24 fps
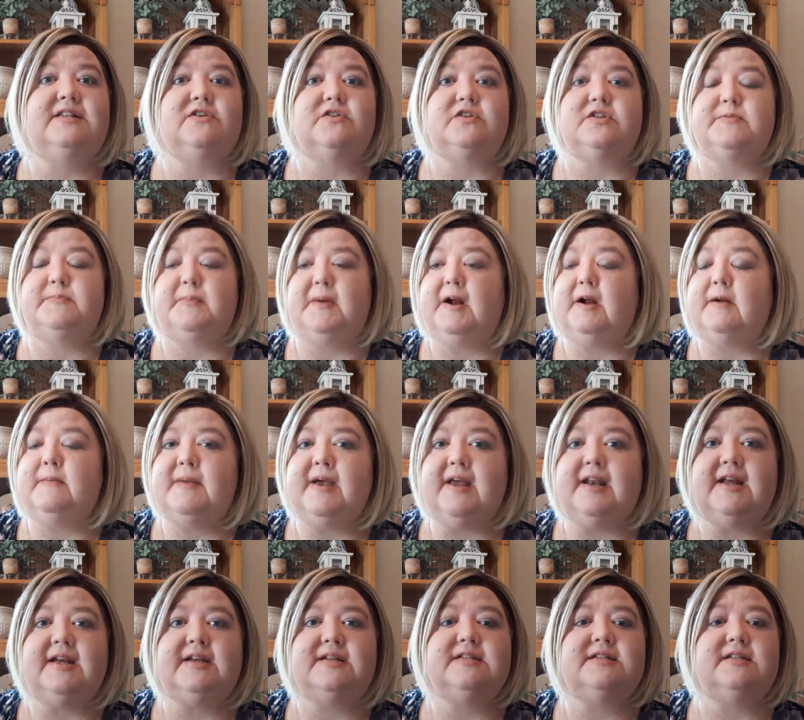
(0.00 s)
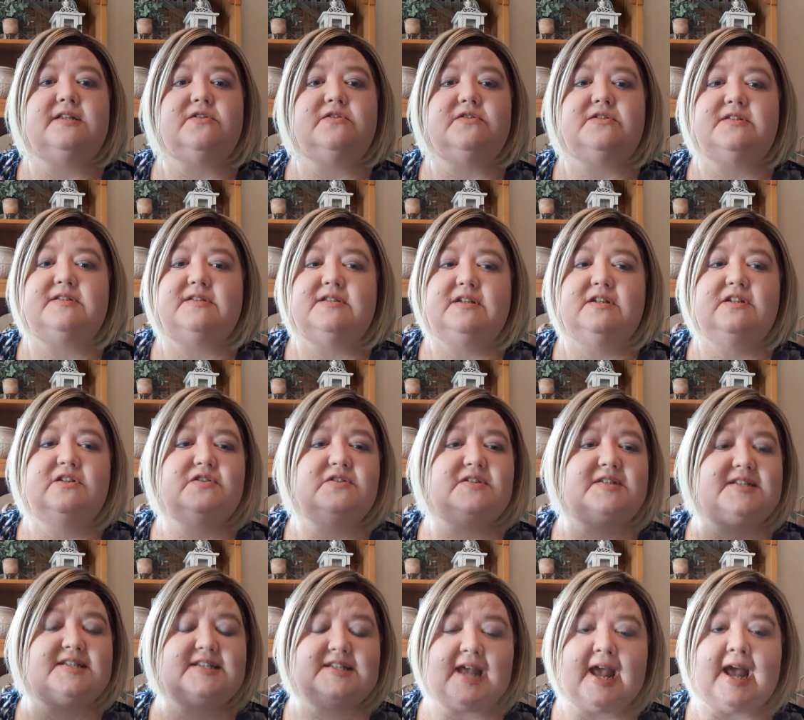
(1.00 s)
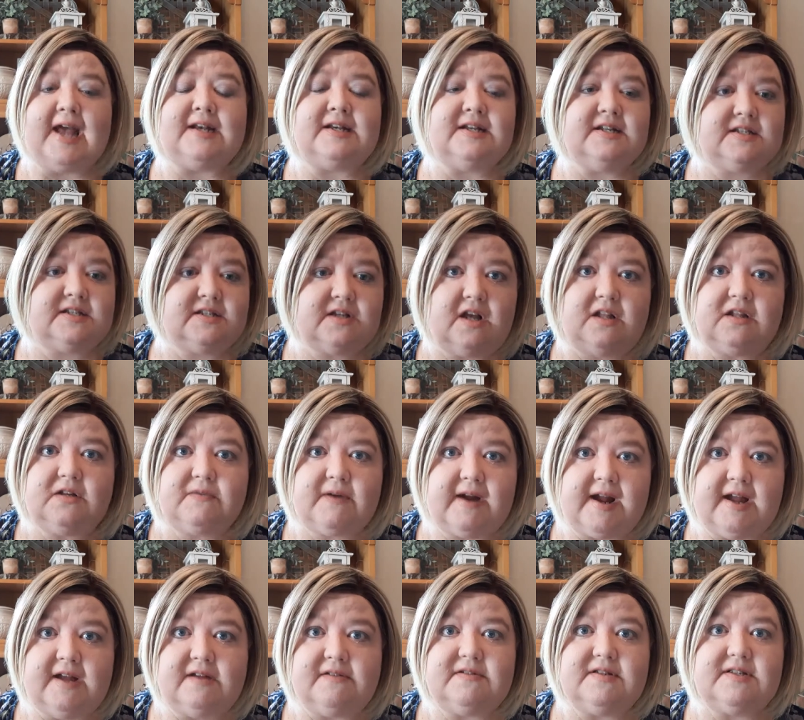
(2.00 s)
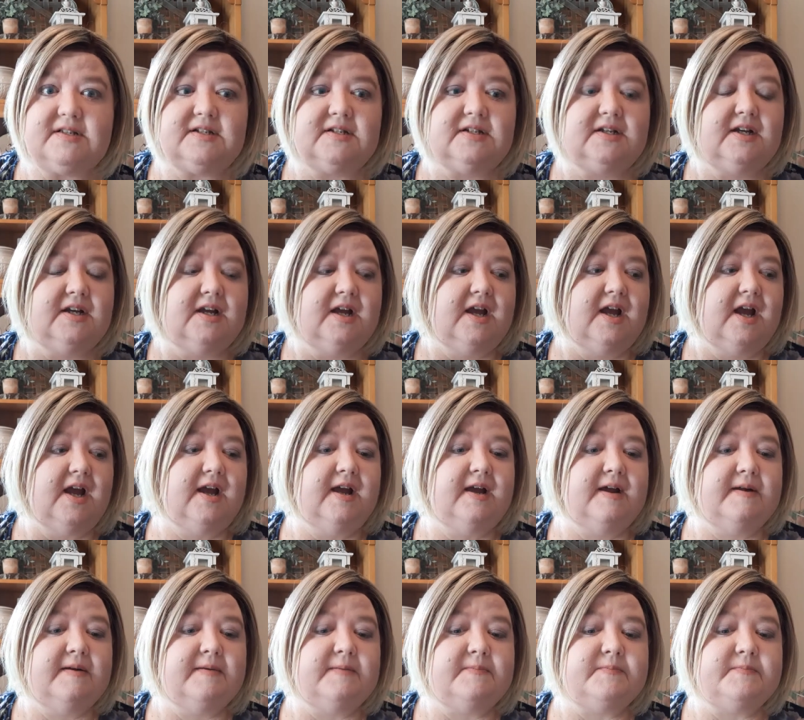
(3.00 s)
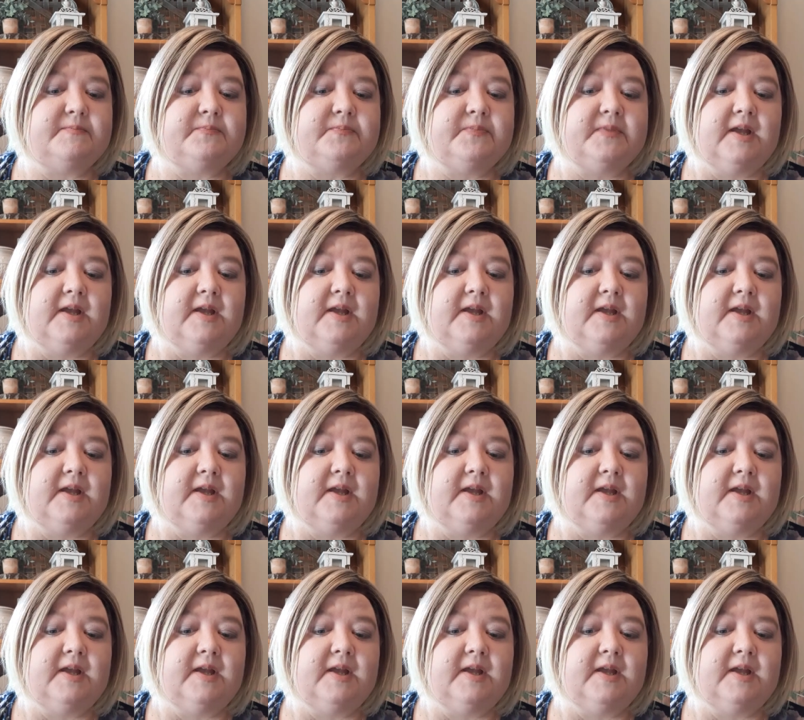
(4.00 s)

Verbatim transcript: There's paramedics and there's you know, just sadness all around. Um,